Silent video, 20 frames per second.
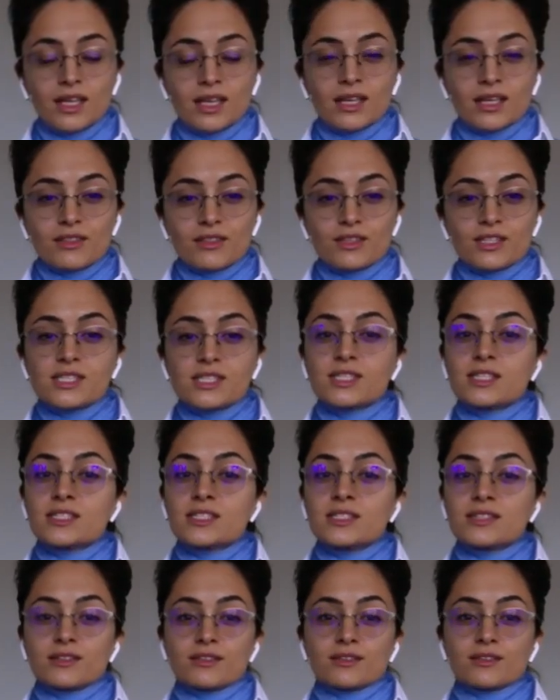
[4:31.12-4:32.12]
this is
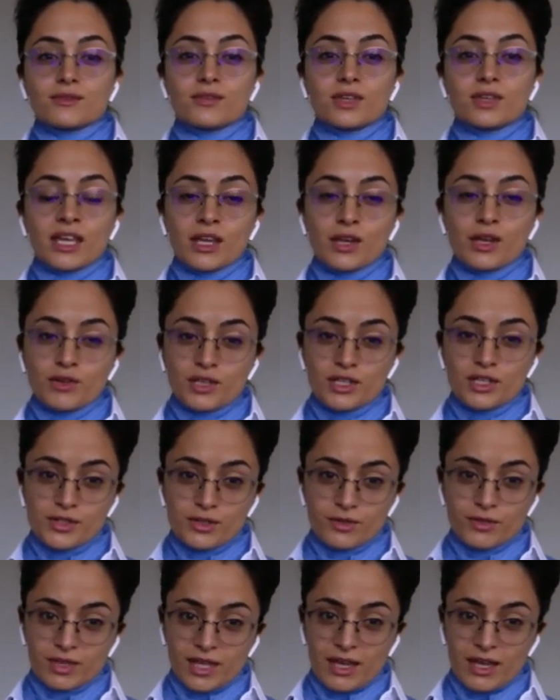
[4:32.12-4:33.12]
the increase of
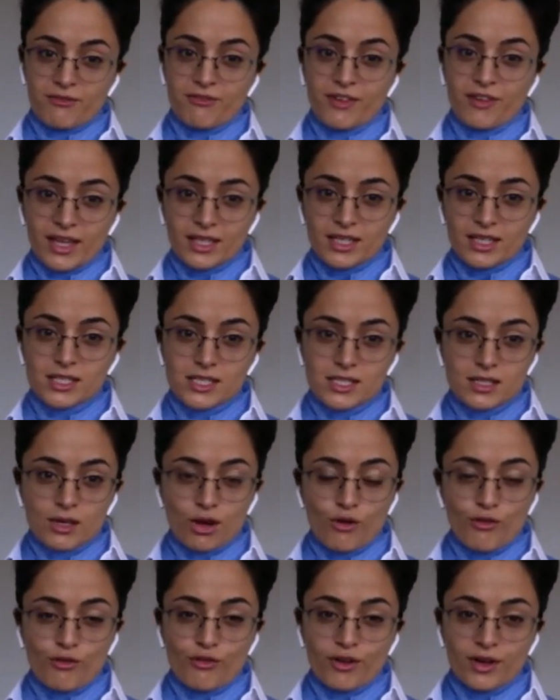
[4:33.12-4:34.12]
the FX
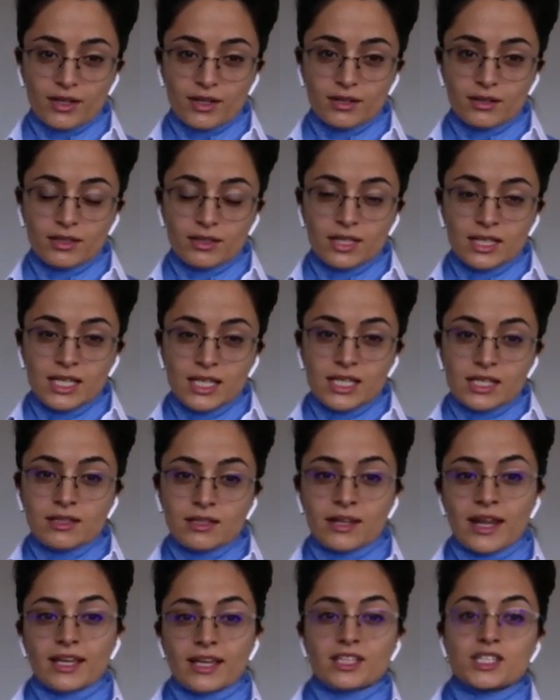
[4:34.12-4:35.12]
offering. The
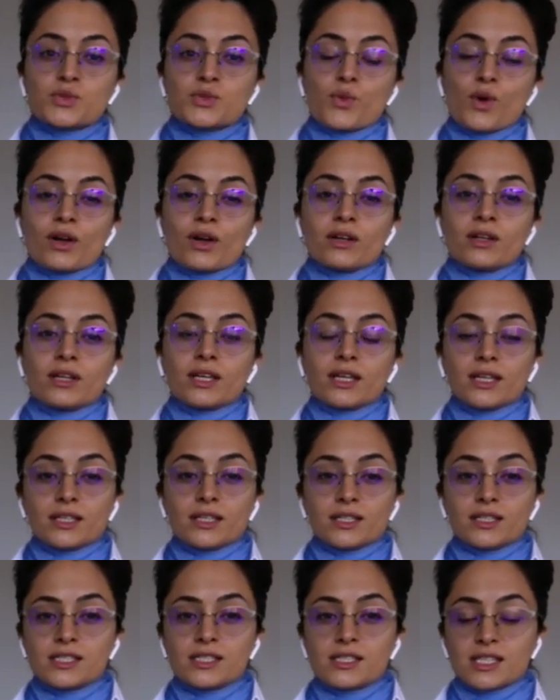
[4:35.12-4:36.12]
next one
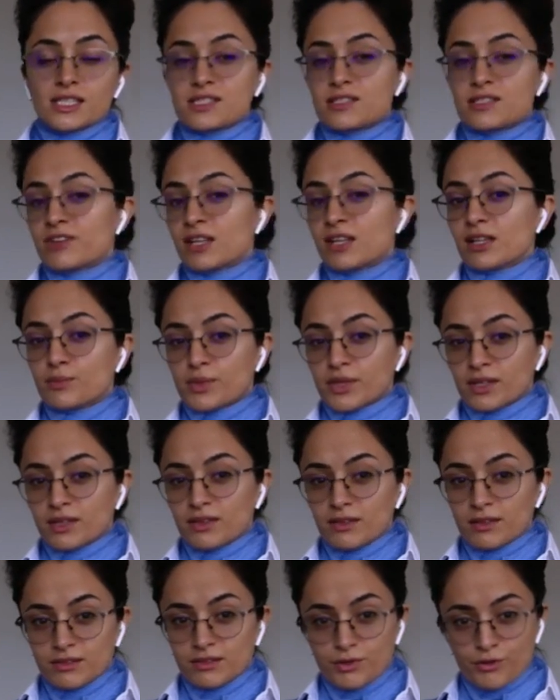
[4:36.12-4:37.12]
is, is developing
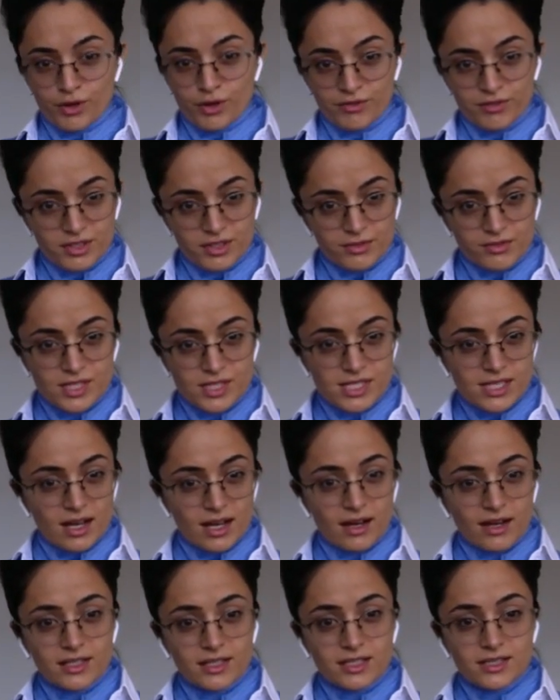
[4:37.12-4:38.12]
the derivative
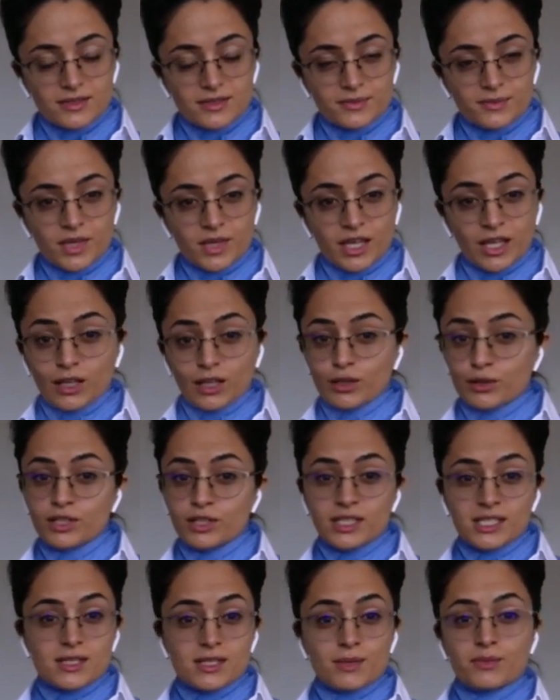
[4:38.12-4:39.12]
side, including
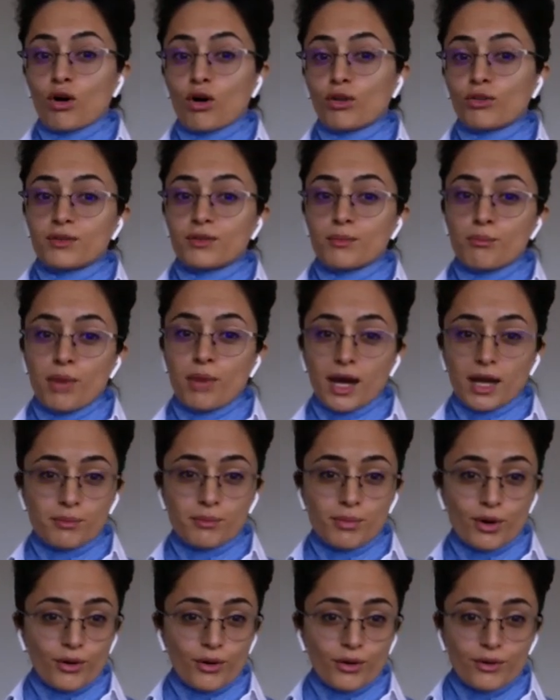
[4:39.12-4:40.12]
something called
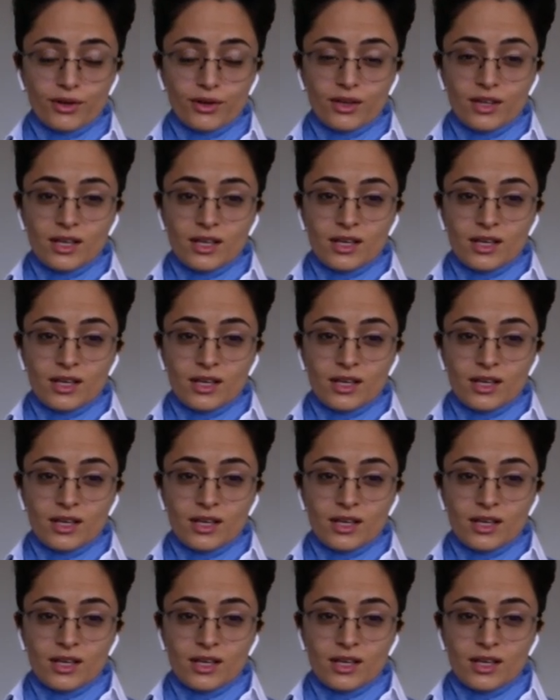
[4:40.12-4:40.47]
BIBOR,